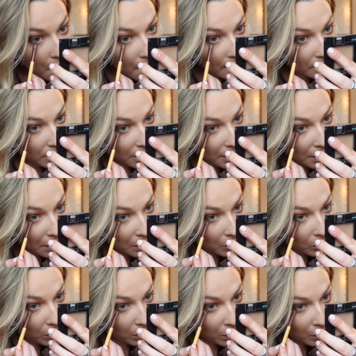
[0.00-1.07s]
And run it
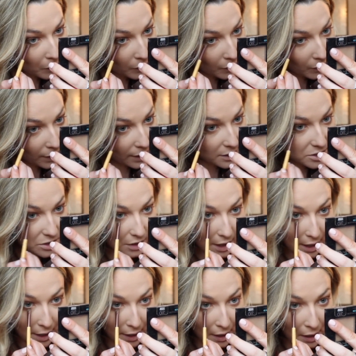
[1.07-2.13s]
along the lash
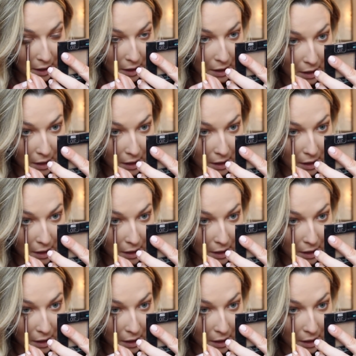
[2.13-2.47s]
line.